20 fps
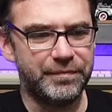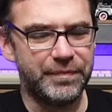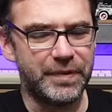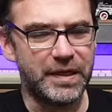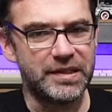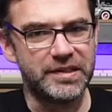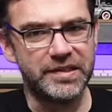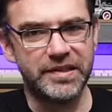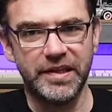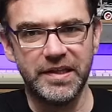
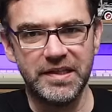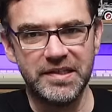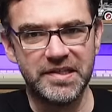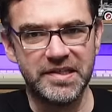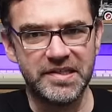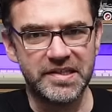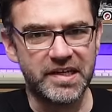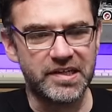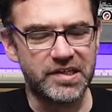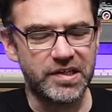but this
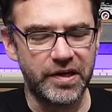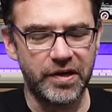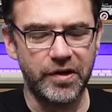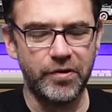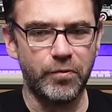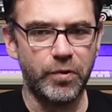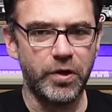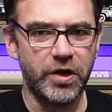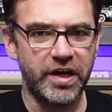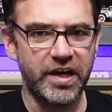is actually going to
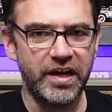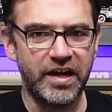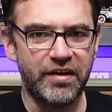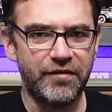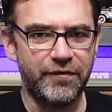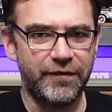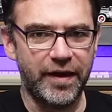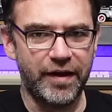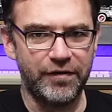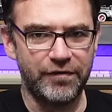work in our
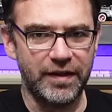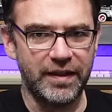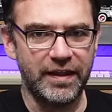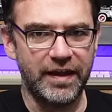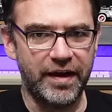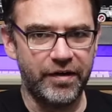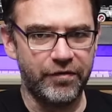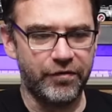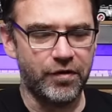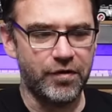favor
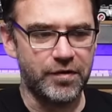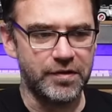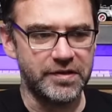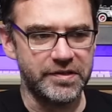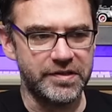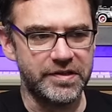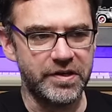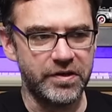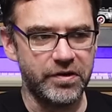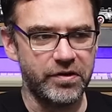later on,
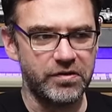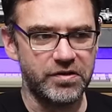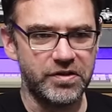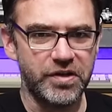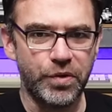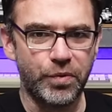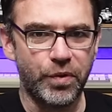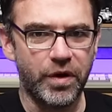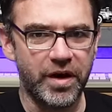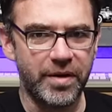so
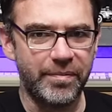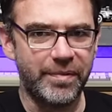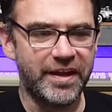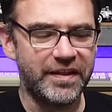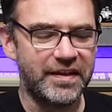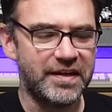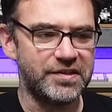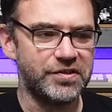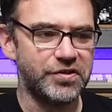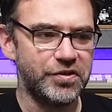don't worry about
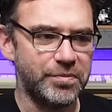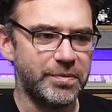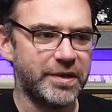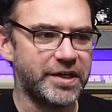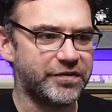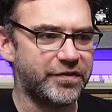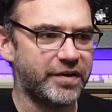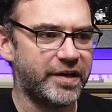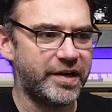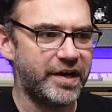that too
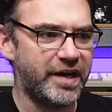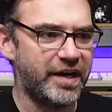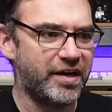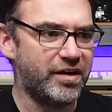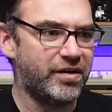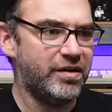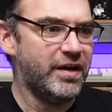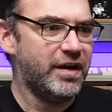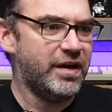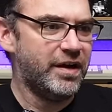much right now.